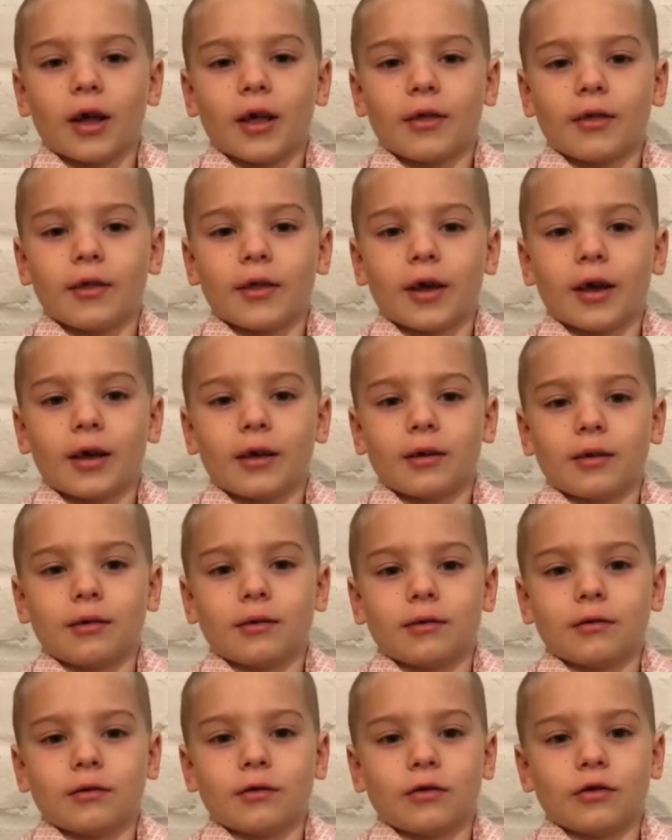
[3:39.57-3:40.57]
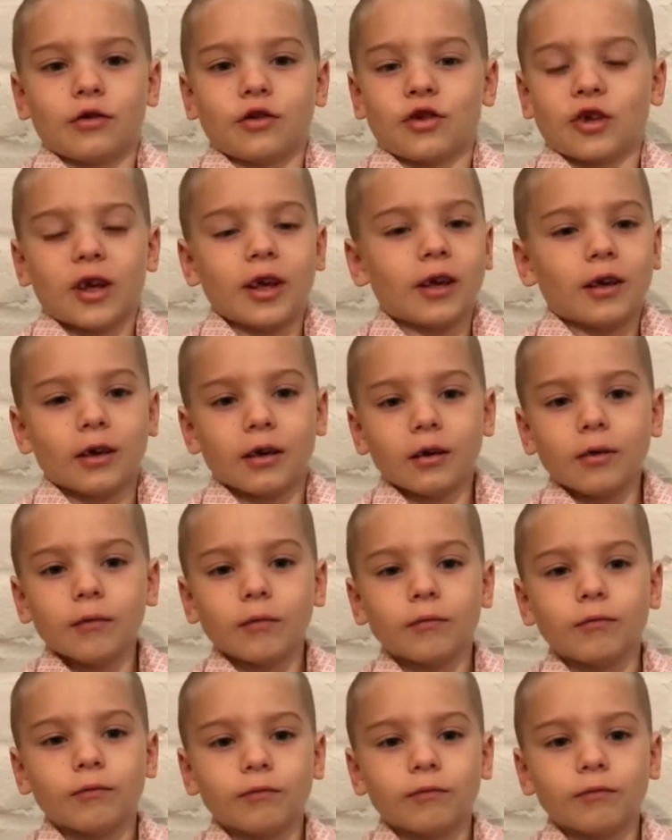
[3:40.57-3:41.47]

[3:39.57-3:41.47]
and then shake it.